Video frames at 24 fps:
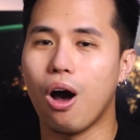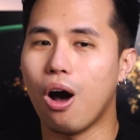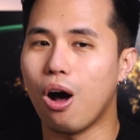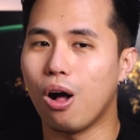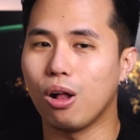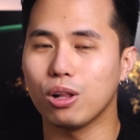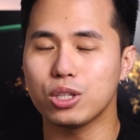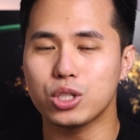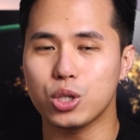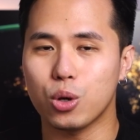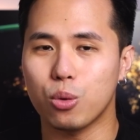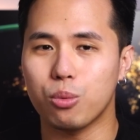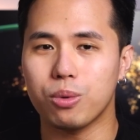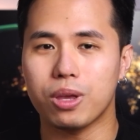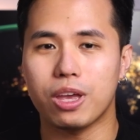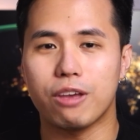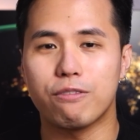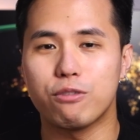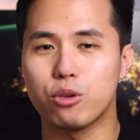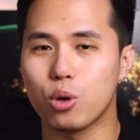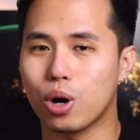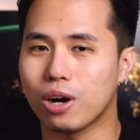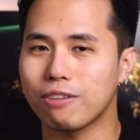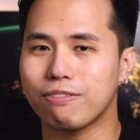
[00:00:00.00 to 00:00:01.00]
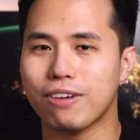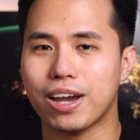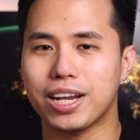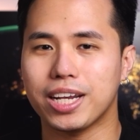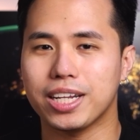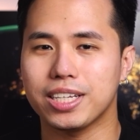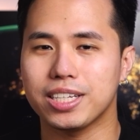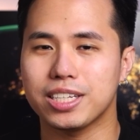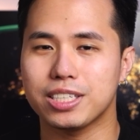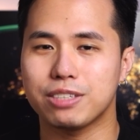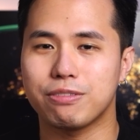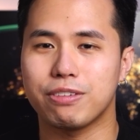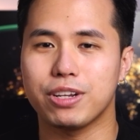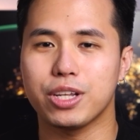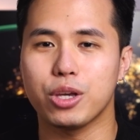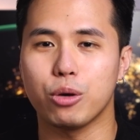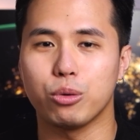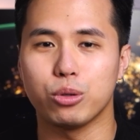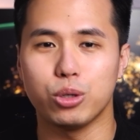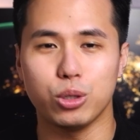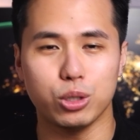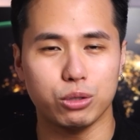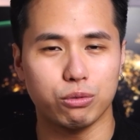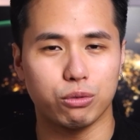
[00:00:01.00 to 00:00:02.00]
Also, if you are finding this
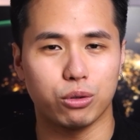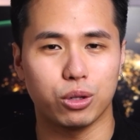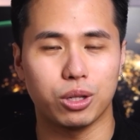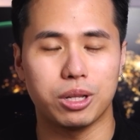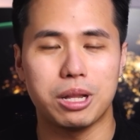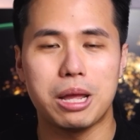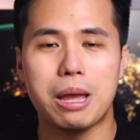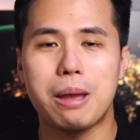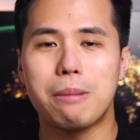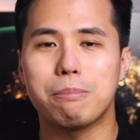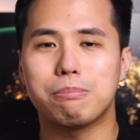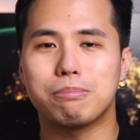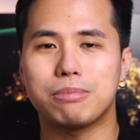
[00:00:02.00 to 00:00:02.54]
video useful,